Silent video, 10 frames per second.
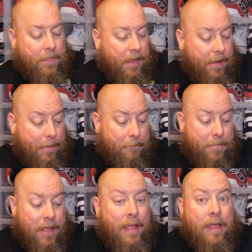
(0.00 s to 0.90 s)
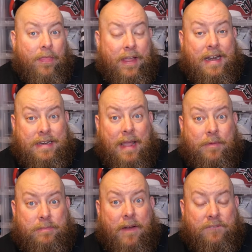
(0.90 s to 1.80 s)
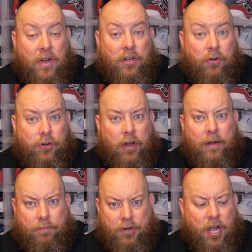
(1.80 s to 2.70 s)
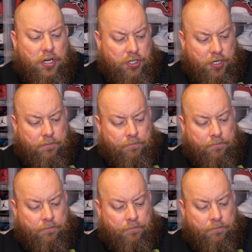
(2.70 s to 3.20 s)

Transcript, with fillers: um, they got damaged by Funko during production.